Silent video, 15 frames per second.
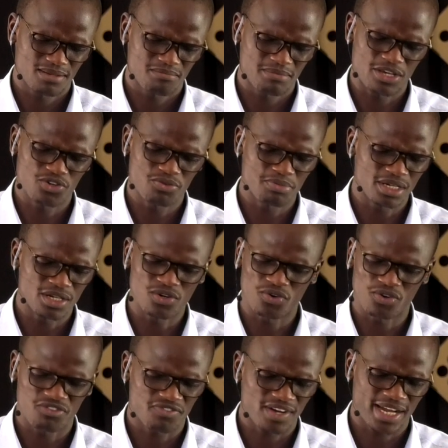May you be
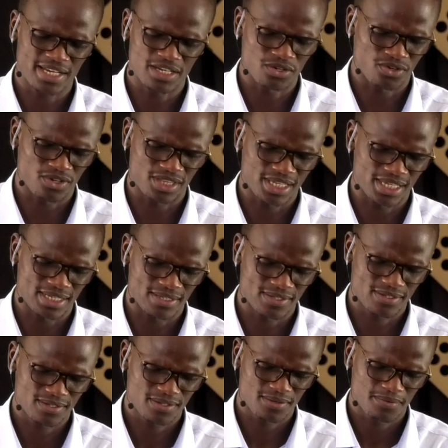glorified in all
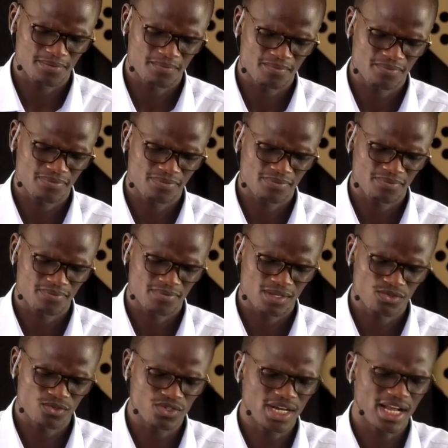things.
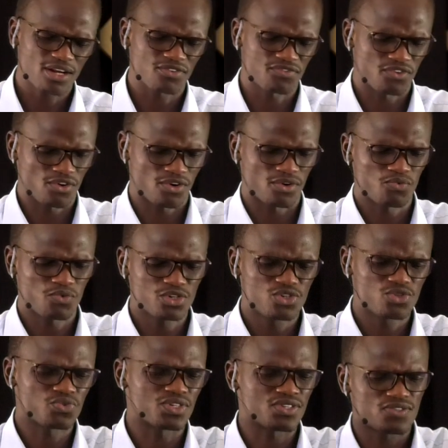So, child of God, won't
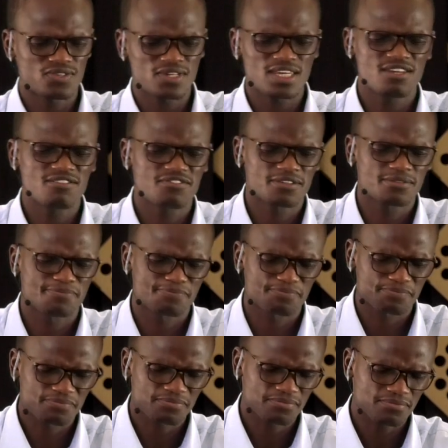you receive
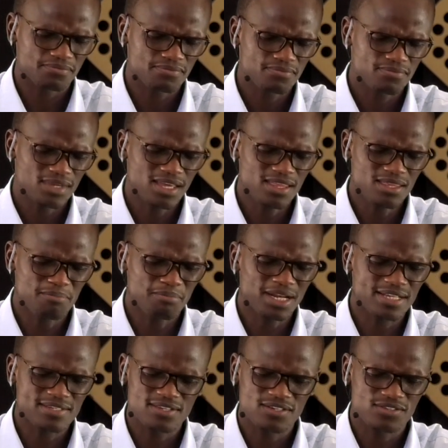the
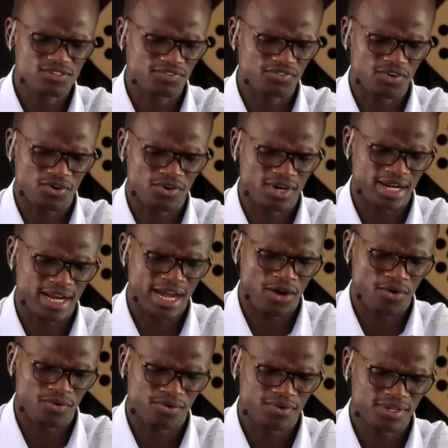blessings of God
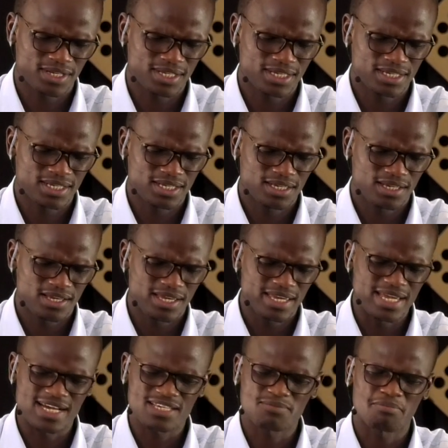now?
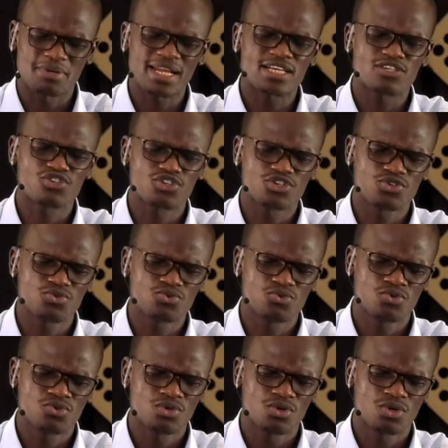He has blessed you
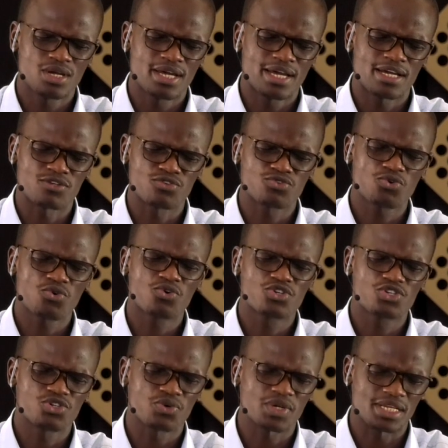and
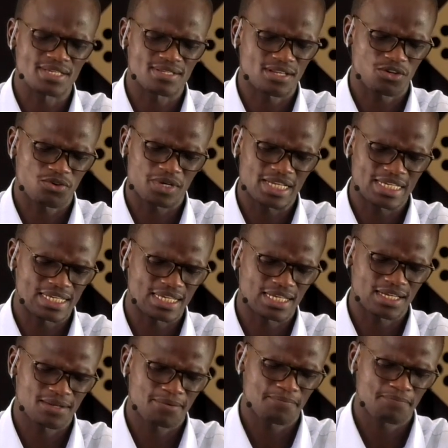soaked you in his anointing.